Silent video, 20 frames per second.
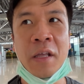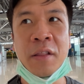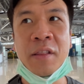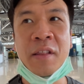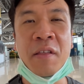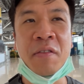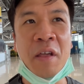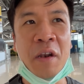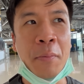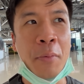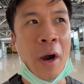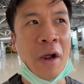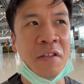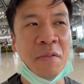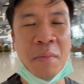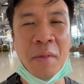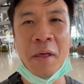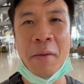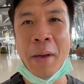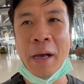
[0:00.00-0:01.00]
They said
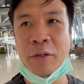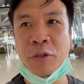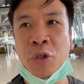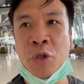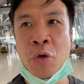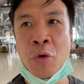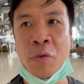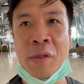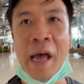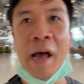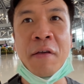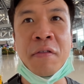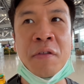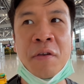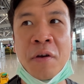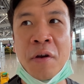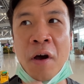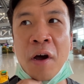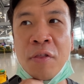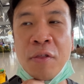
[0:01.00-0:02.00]
approximately about
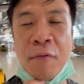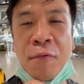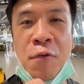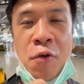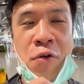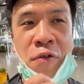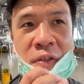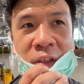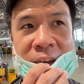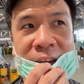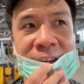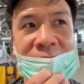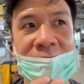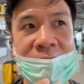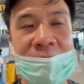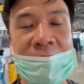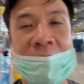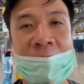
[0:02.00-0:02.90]
2,000 on the first day,